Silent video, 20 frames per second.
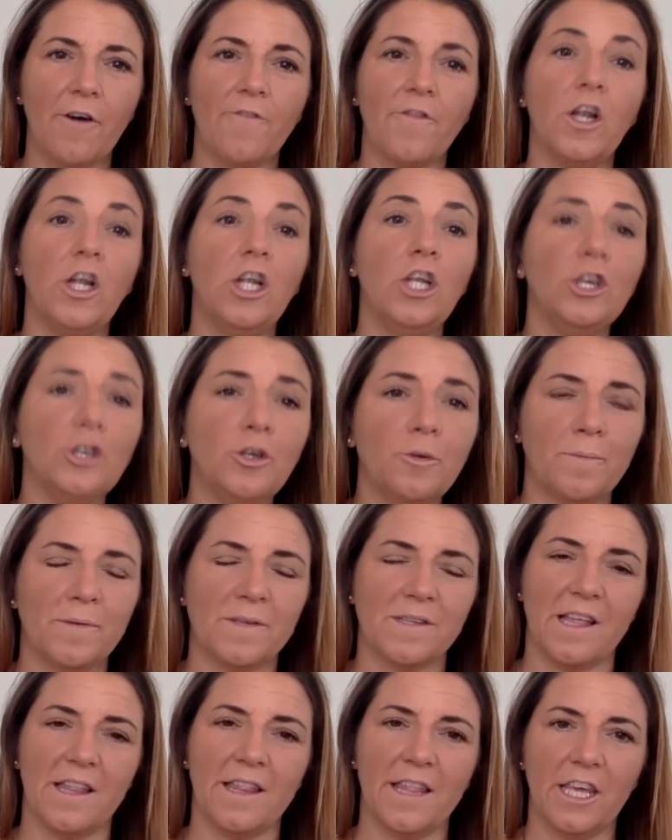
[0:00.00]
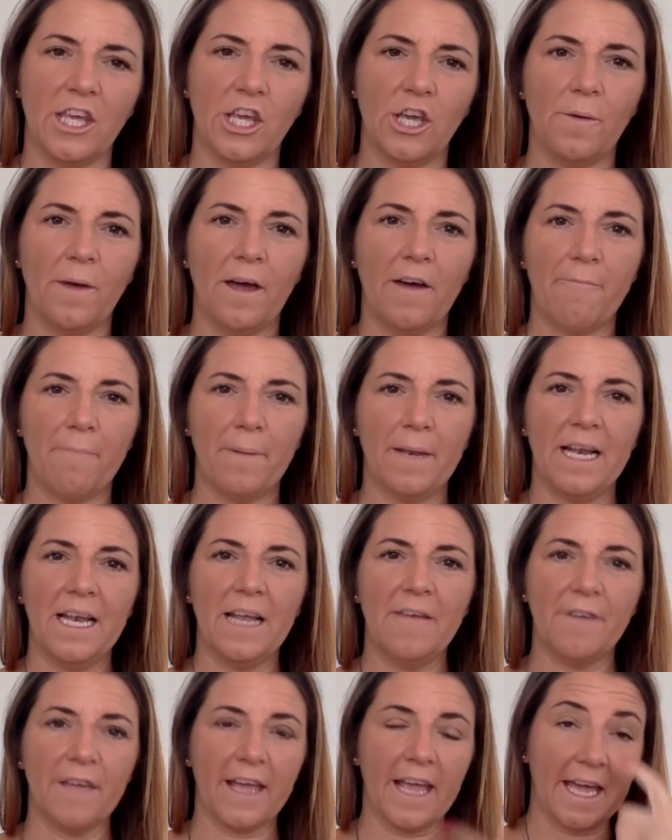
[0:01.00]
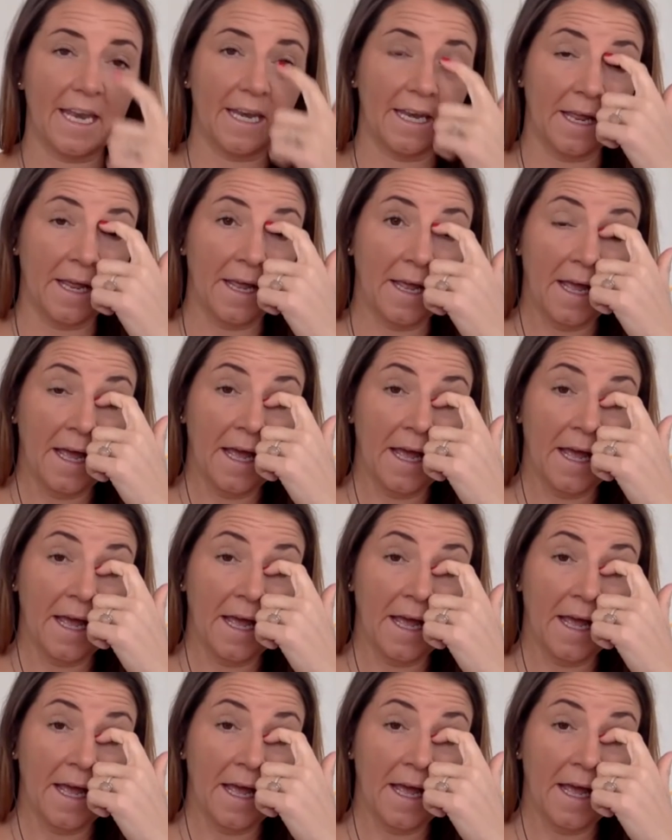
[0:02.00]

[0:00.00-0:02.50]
of the loops that you have been living in.